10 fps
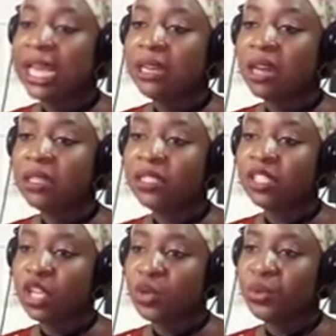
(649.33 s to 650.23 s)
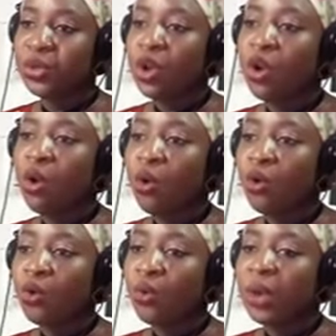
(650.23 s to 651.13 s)
And under the loan,
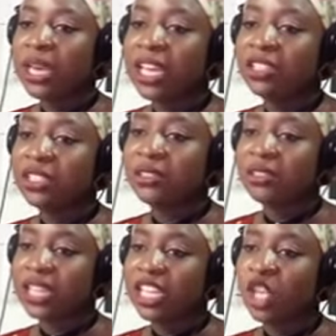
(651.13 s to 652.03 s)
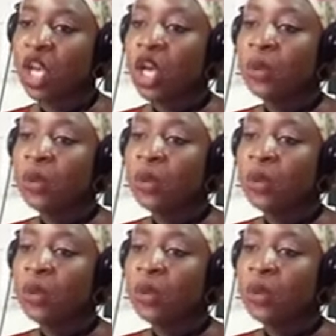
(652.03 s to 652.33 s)
Ogun and Kaduna State